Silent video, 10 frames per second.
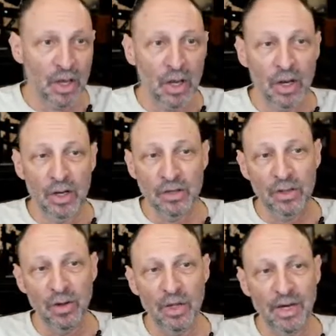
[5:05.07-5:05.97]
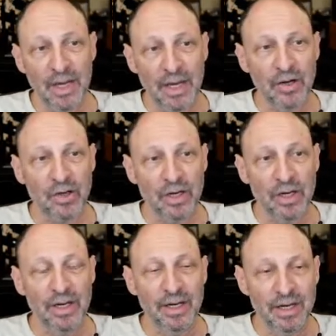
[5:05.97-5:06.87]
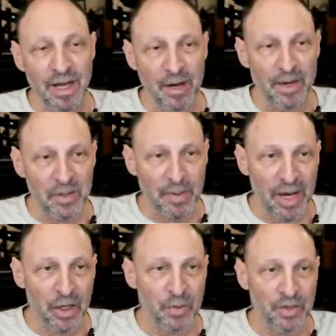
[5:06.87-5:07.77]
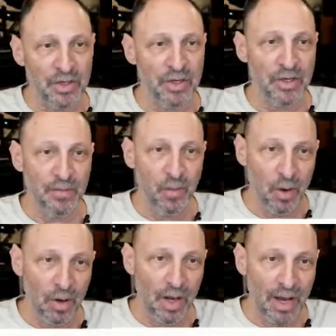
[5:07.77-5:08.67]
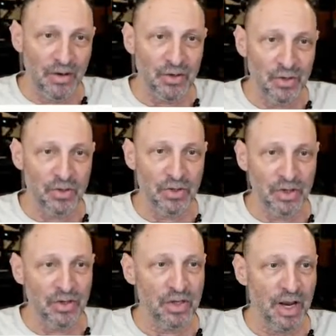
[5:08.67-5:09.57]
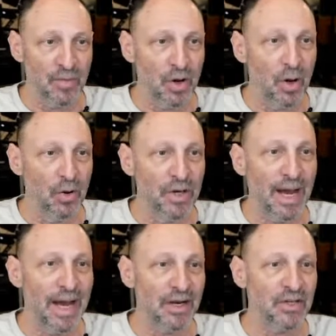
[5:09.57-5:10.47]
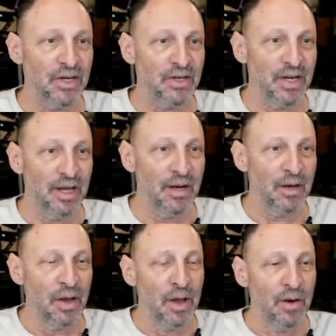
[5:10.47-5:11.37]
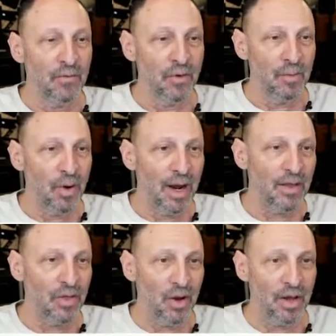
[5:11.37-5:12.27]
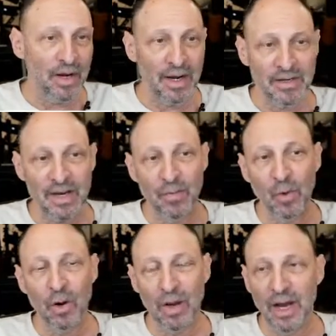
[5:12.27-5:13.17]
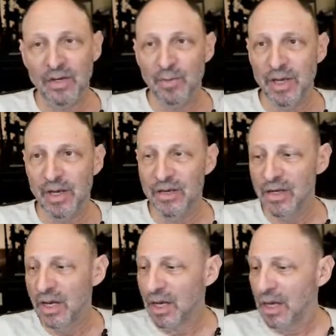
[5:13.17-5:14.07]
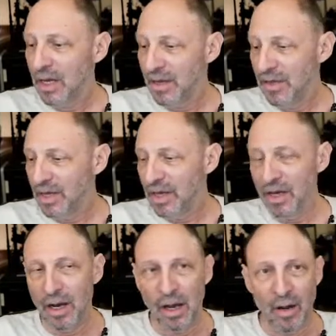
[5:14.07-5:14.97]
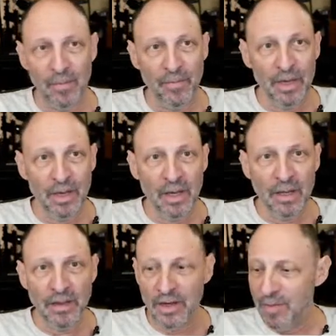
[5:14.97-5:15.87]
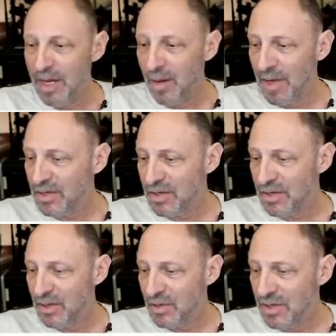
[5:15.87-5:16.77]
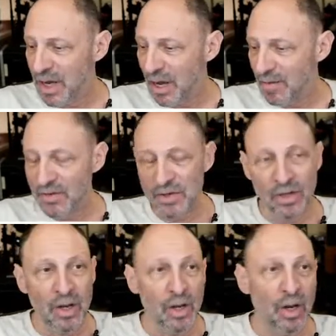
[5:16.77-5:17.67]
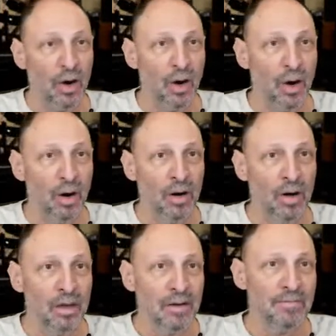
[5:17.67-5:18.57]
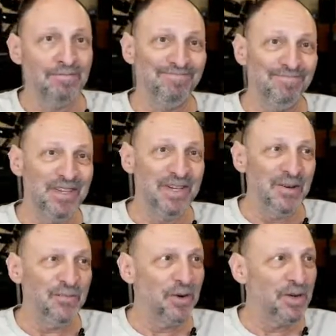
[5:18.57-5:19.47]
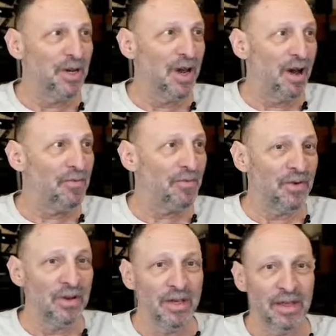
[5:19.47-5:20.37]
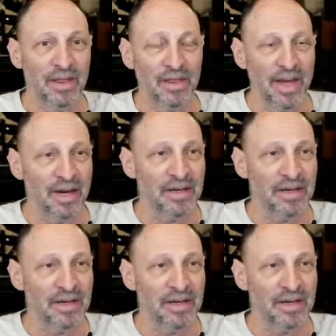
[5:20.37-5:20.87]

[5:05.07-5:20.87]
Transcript: so that each database management system more or less uses the same code to access data from Python. And I say more or less because the DBMSs themselves are different enough that